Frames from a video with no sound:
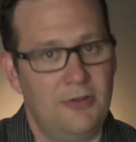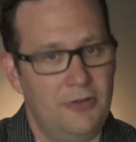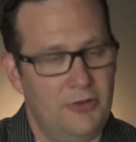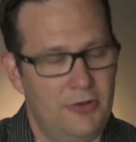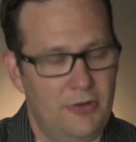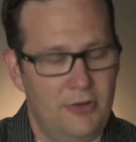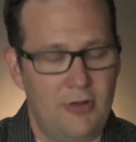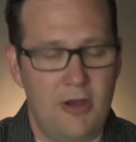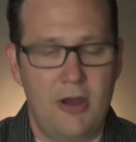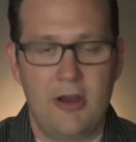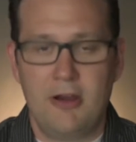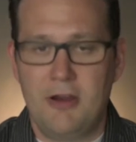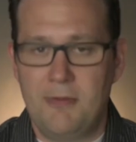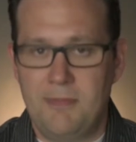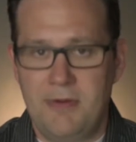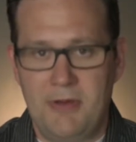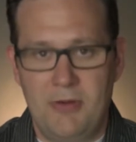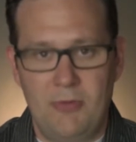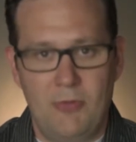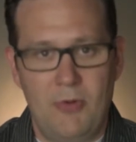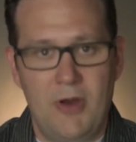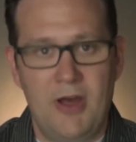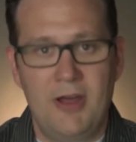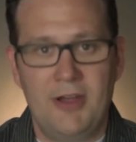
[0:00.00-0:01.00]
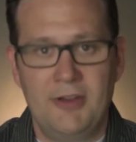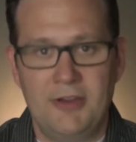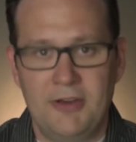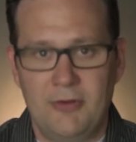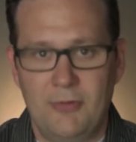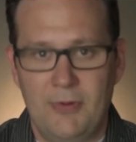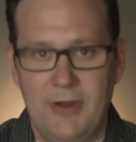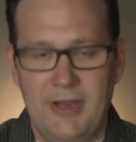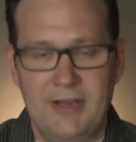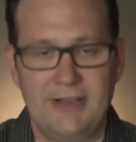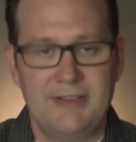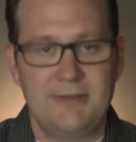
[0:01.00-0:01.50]
you'll already be well on your
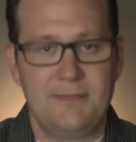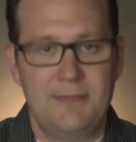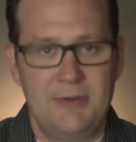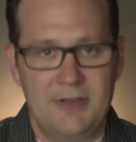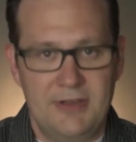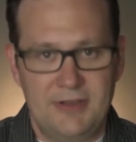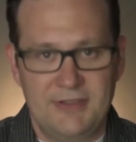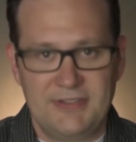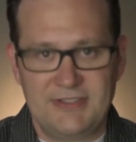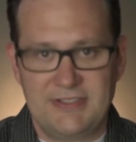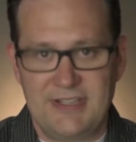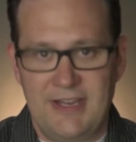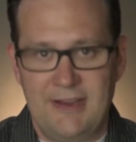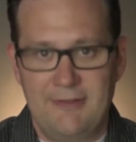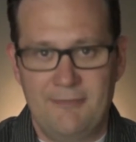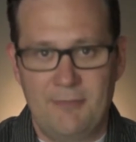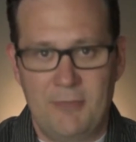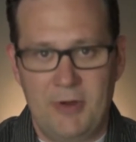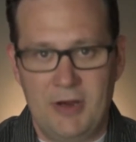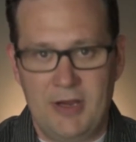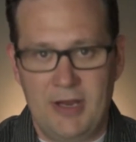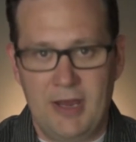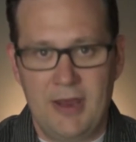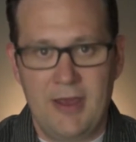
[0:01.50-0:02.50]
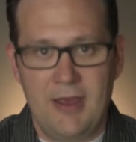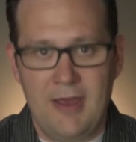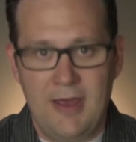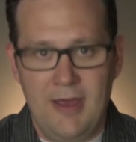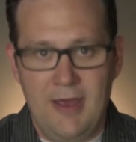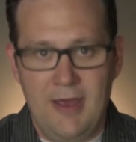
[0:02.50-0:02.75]
way to be able to save money.